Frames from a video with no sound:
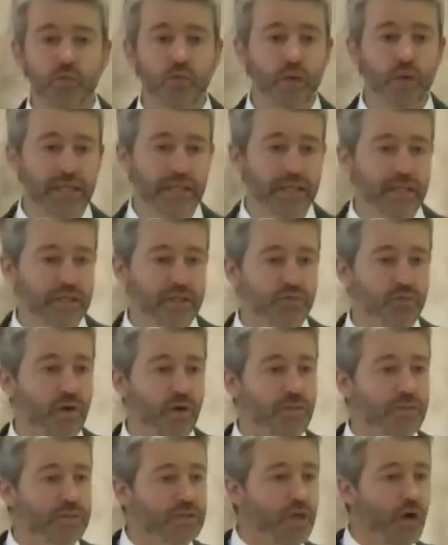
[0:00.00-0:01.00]
witnessed
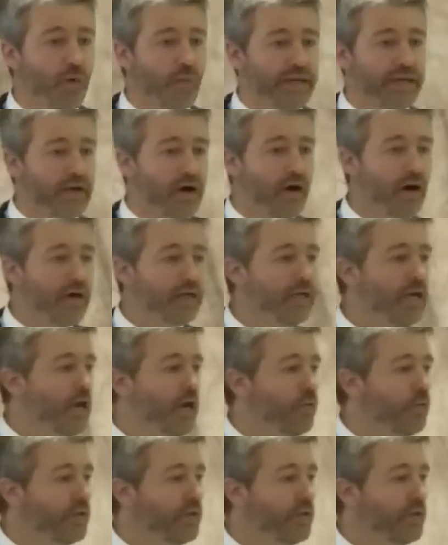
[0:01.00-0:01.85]
what was going on,